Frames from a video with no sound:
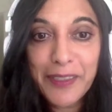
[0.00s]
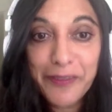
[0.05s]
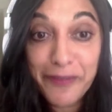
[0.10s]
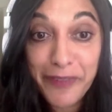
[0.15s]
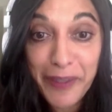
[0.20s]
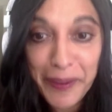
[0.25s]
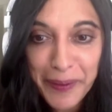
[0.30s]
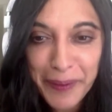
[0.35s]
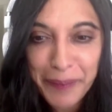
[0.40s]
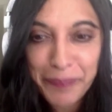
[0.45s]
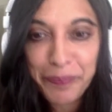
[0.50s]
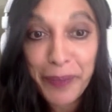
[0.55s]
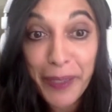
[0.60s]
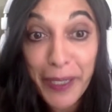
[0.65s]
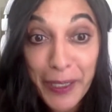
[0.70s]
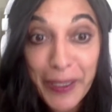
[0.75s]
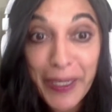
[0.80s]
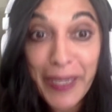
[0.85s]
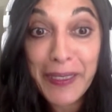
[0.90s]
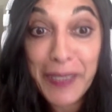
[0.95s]
a very
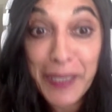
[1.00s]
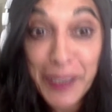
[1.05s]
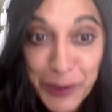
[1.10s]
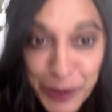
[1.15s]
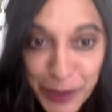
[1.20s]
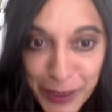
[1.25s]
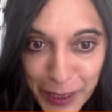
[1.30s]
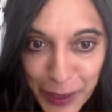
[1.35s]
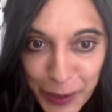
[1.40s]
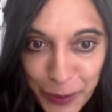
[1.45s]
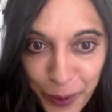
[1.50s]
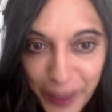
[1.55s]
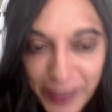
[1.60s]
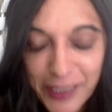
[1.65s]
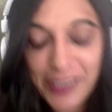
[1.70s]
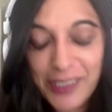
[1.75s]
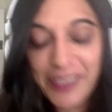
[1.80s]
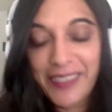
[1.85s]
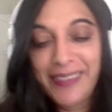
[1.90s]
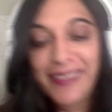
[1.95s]
big and interesting
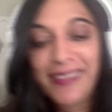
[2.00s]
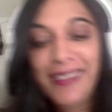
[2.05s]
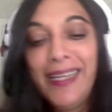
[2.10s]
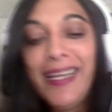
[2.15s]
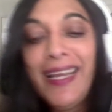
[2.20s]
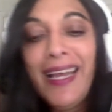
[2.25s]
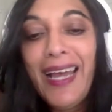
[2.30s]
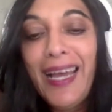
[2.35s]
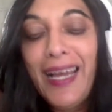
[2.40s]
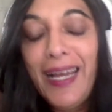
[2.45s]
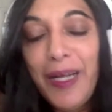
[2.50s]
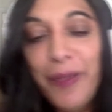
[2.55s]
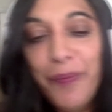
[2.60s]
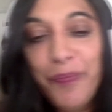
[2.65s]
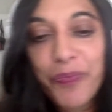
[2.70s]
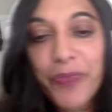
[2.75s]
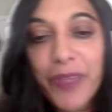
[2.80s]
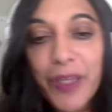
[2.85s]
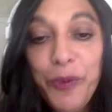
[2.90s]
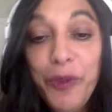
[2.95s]
question.
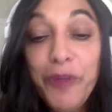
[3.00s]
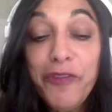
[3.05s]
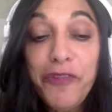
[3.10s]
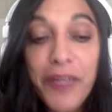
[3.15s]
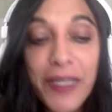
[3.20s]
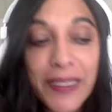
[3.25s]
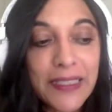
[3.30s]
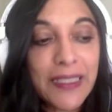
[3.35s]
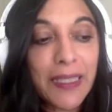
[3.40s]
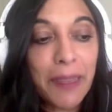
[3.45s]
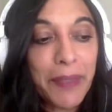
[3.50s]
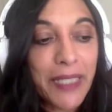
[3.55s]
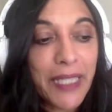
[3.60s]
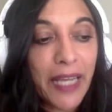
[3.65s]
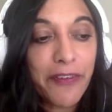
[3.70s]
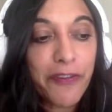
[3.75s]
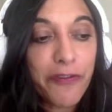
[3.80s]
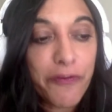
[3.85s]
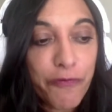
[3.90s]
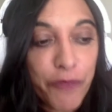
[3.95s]
Well, first, I mean, I
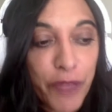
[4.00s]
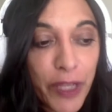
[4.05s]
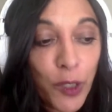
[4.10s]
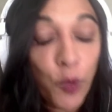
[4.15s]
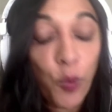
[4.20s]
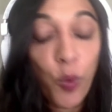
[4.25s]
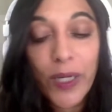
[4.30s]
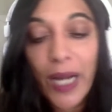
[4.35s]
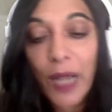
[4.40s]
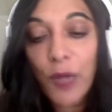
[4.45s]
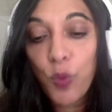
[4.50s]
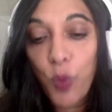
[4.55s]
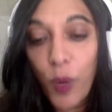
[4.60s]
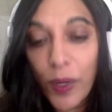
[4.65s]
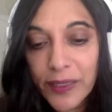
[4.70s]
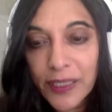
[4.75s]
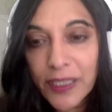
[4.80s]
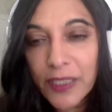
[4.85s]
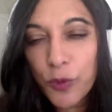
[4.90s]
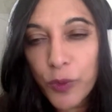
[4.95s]
think what I
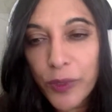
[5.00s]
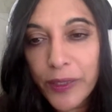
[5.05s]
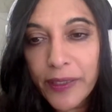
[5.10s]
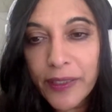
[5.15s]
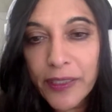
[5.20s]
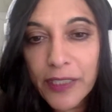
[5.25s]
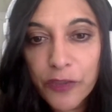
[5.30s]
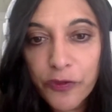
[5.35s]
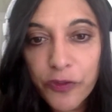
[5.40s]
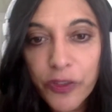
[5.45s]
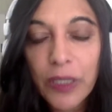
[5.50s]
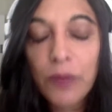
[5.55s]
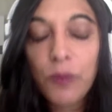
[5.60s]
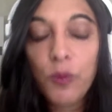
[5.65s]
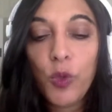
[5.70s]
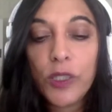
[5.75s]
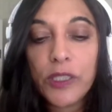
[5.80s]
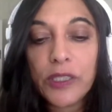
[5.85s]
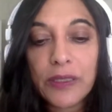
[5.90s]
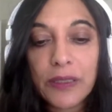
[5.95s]
wanted with this film
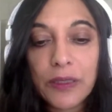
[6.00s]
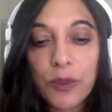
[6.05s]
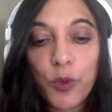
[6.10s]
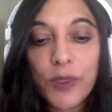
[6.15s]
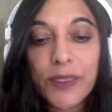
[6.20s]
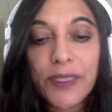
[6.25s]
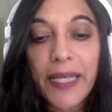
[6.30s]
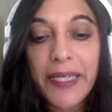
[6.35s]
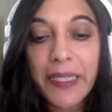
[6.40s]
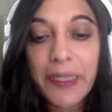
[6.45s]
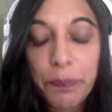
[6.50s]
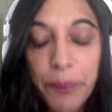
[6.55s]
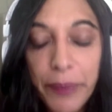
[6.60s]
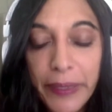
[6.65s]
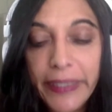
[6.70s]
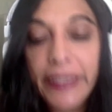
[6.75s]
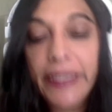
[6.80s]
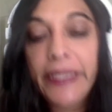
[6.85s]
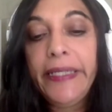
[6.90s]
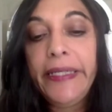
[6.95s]
was that it
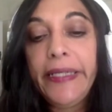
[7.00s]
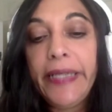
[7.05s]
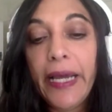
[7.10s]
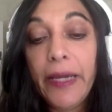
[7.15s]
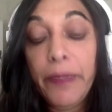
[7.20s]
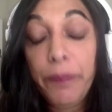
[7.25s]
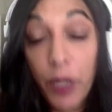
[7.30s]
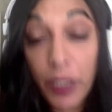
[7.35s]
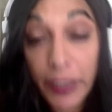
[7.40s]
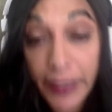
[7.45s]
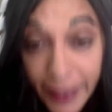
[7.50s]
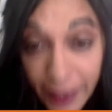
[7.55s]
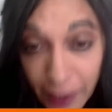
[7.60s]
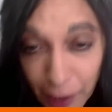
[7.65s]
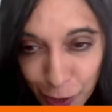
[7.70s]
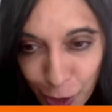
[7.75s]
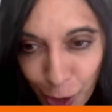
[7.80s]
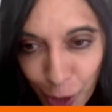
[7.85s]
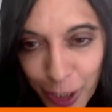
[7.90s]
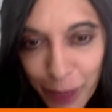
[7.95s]
be a
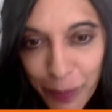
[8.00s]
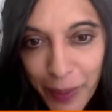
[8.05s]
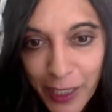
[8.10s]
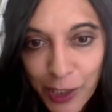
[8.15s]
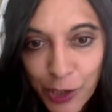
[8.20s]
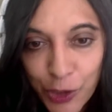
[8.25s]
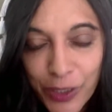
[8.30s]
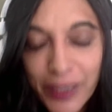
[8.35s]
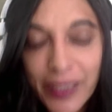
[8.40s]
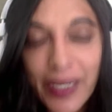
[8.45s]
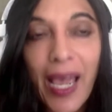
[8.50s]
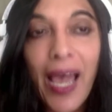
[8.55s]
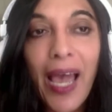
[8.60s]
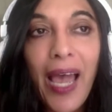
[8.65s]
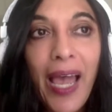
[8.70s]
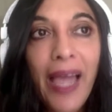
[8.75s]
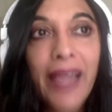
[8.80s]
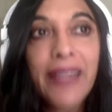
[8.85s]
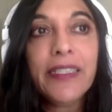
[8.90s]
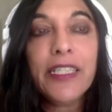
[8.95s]
political documentary
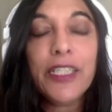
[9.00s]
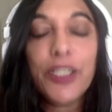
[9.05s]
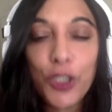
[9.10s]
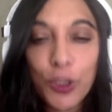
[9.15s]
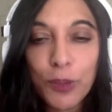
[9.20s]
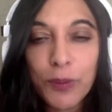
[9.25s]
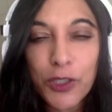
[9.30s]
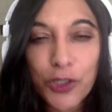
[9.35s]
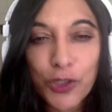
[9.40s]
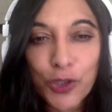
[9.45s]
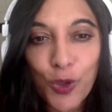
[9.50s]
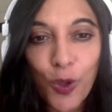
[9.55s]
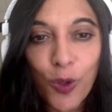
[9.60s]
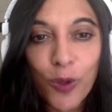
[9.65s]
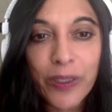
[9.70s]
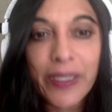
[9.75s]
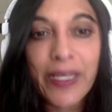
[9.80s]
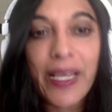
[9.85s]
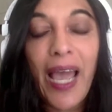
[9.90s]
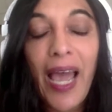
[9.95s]
and a human
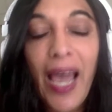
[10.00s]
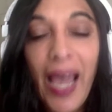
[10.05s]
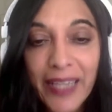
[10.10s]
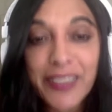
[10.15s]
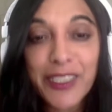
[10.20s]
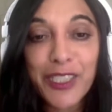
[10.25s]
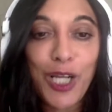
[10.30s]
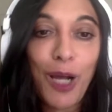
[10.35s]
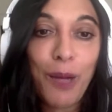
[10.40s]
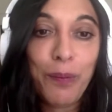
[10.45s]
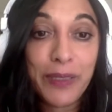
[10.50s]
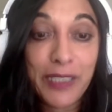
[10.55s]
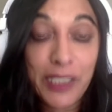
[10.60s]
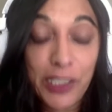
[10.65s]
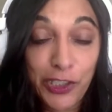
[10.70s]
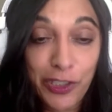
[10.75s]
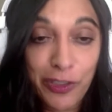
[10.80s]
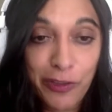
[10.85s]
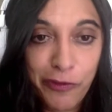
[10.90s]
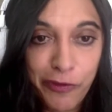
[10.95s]
story and a
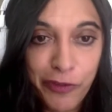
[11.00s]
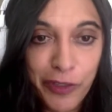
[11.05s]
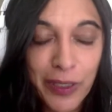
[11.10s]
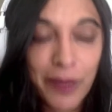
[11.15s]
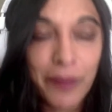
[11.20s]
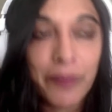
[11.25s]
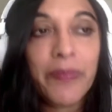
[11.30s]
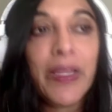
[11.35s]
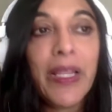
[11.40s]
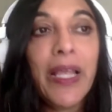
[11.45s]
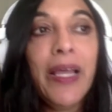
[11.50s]
competition film.